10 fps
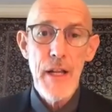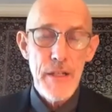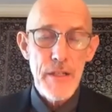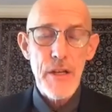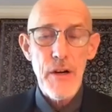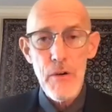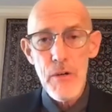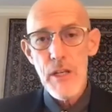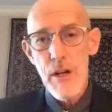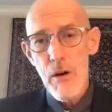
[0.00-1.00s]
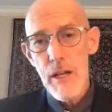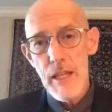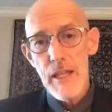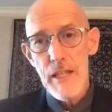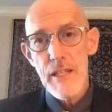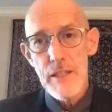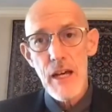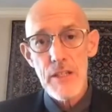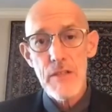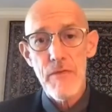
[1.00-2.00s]
So you know it, it, it
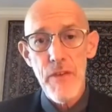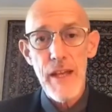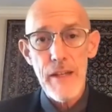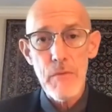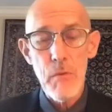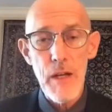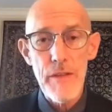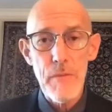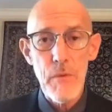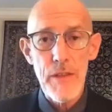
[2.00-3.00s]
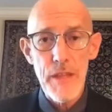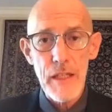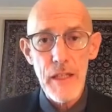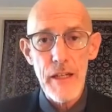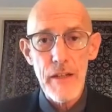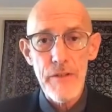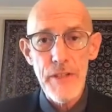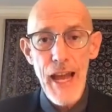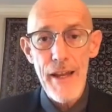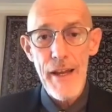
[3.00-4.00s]
does fit with with the clinical
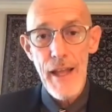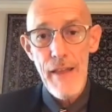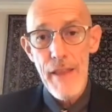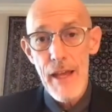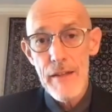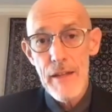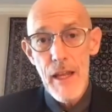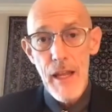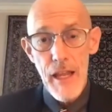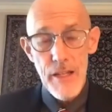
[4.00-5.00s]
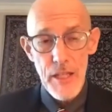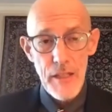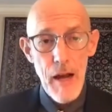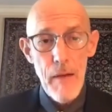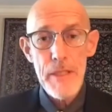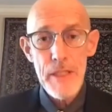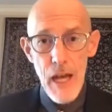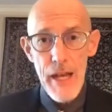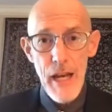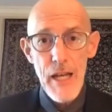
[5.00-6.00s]
data, and then it's incumbent
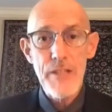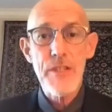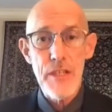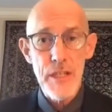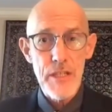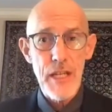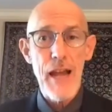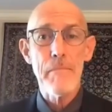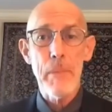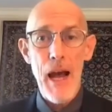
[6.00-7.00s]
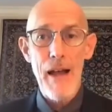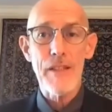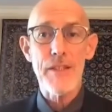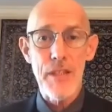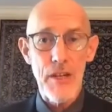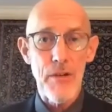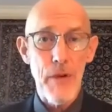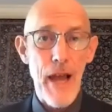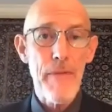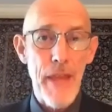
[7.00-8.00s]
on us to design policy
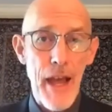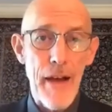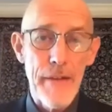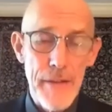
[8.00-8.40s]
around that.